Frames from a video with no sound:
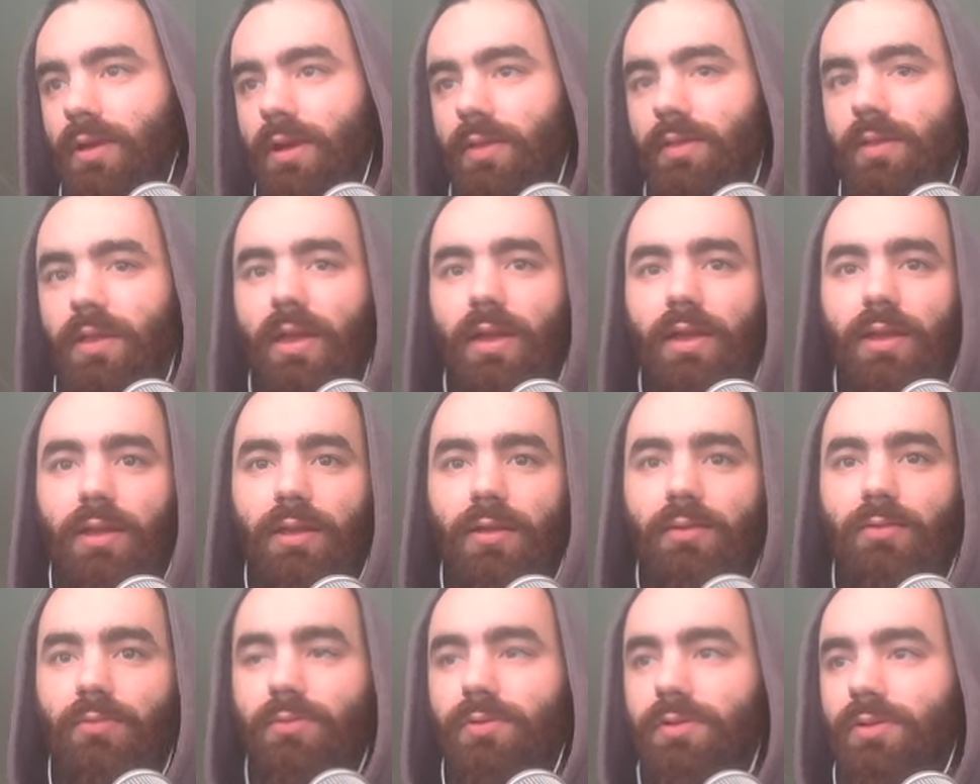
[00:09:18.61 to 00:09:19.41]
And that
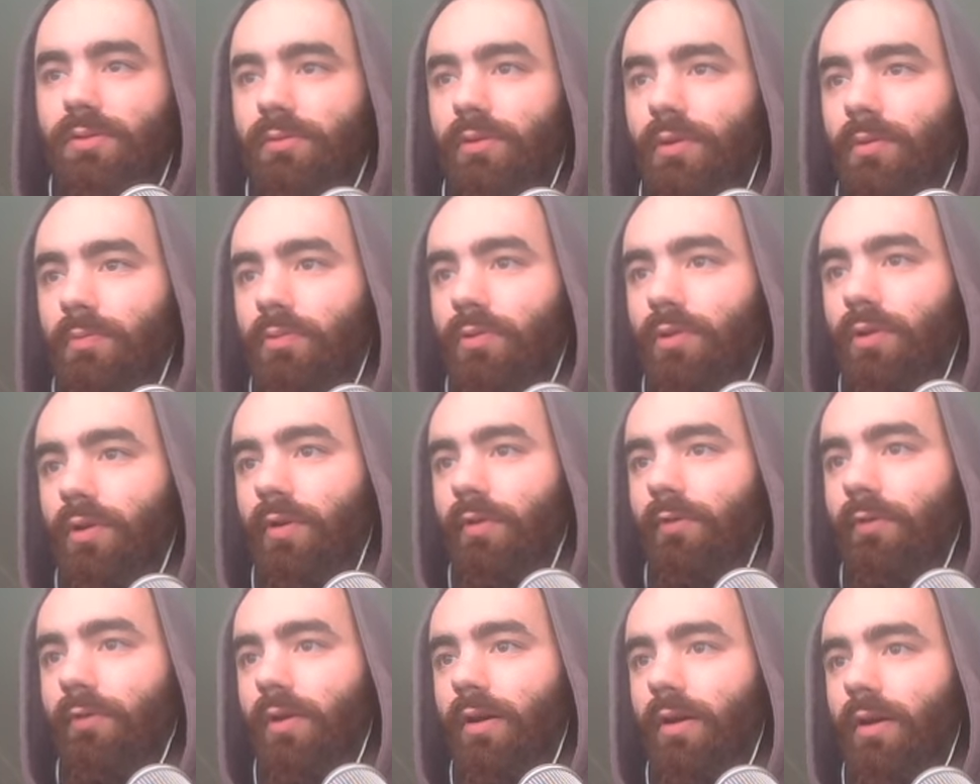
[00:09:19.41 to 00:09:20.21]
equals three point
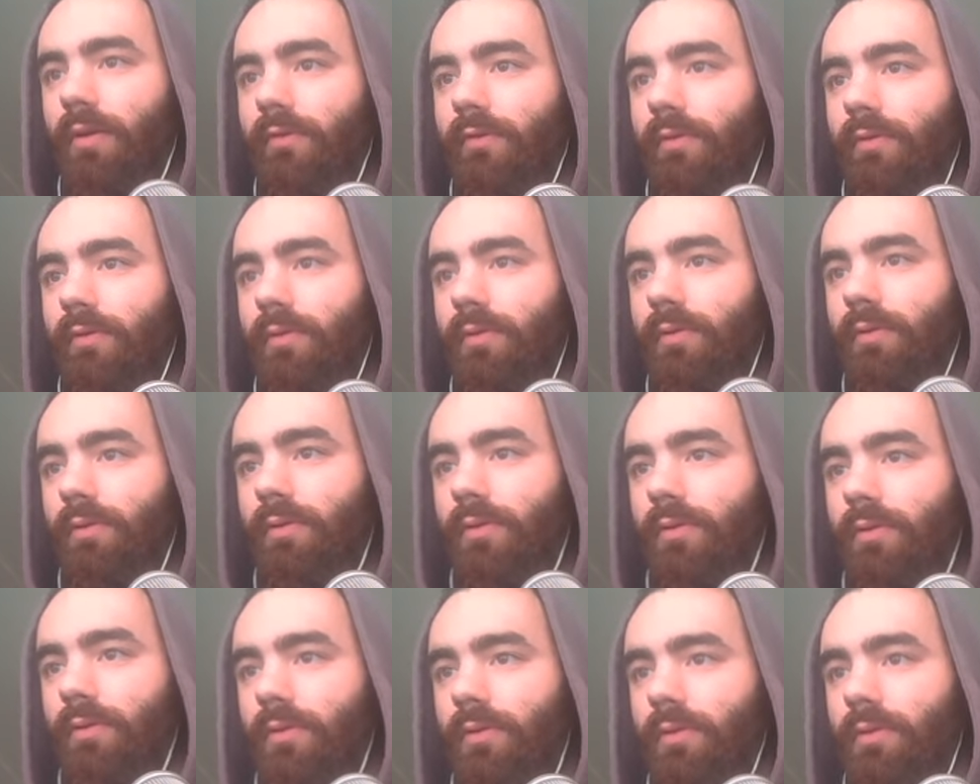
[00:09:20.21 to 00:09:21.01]
oh five.
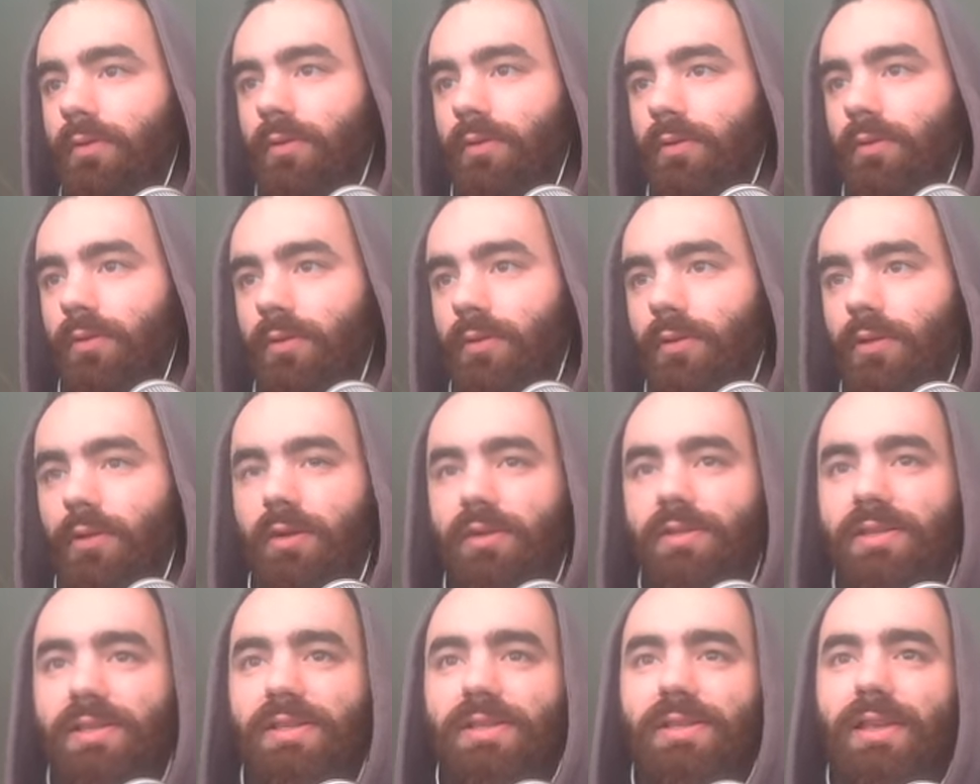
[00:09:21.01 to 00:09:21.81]
You
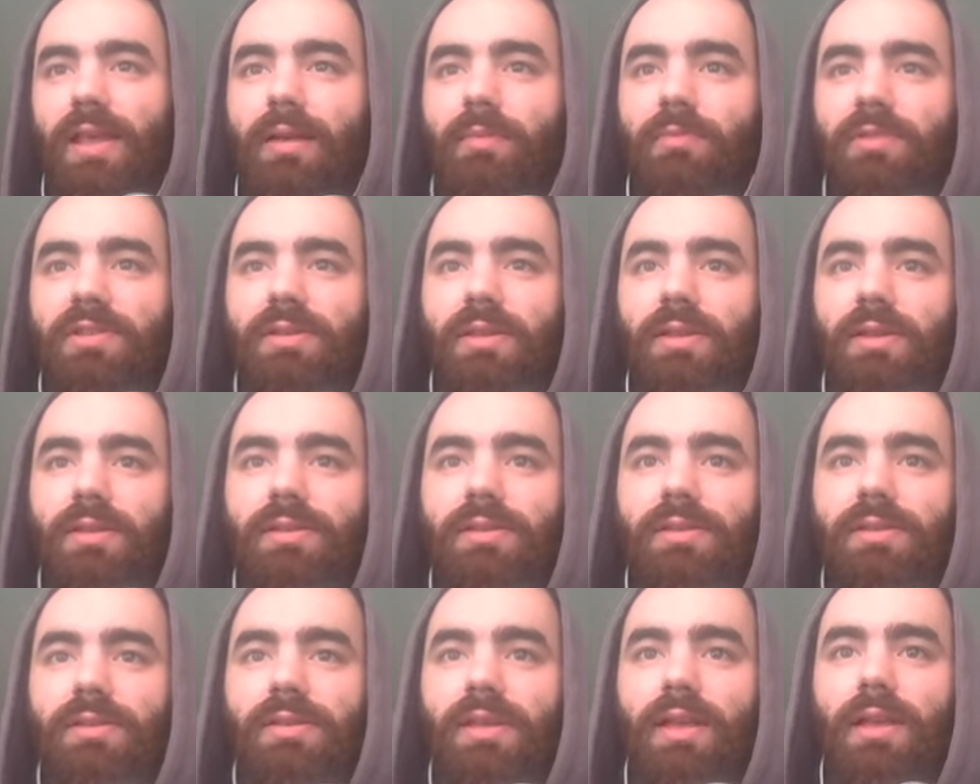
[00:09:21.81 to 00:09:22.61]
know, it's the same as
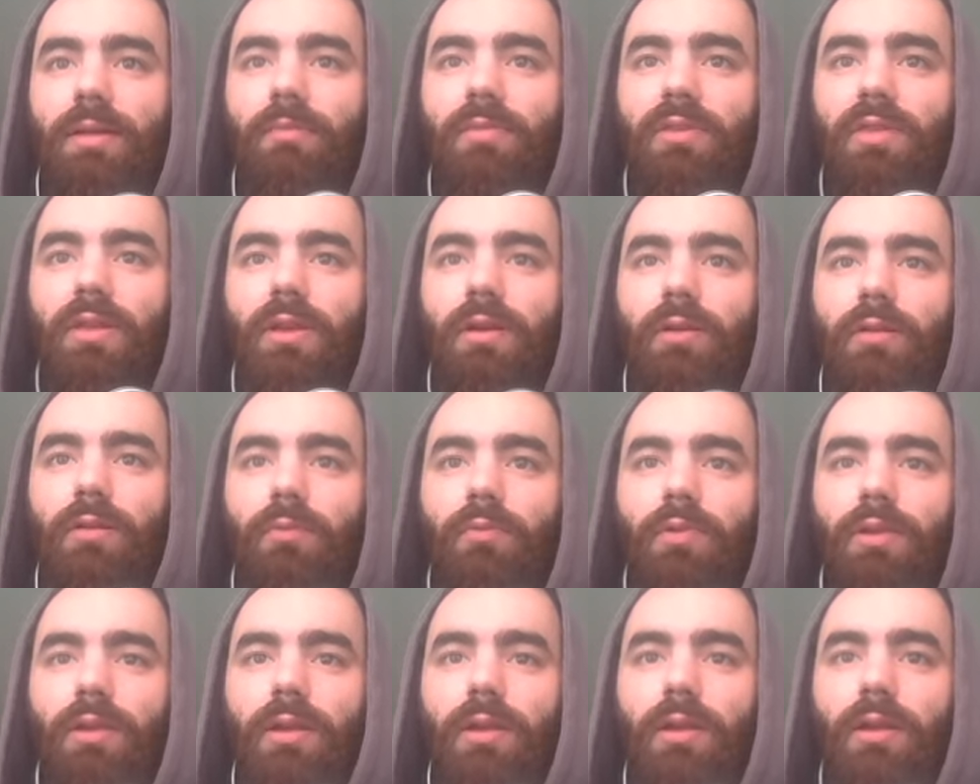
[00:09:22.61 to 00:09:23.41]
this, the same thing
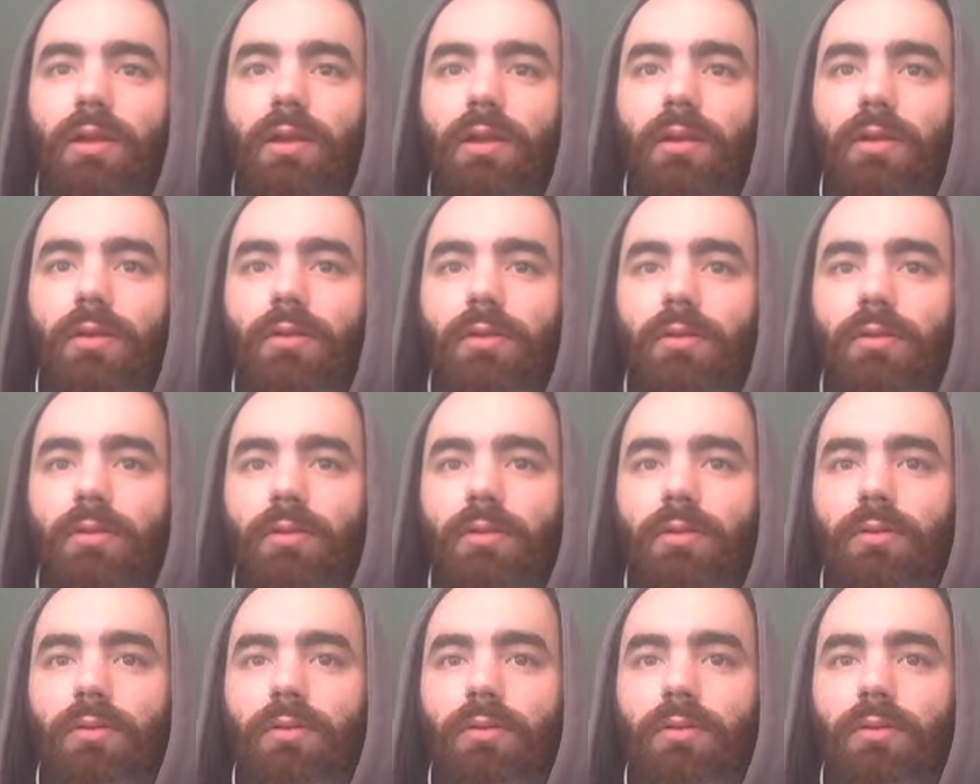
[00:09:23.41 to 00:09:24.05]
that we did here.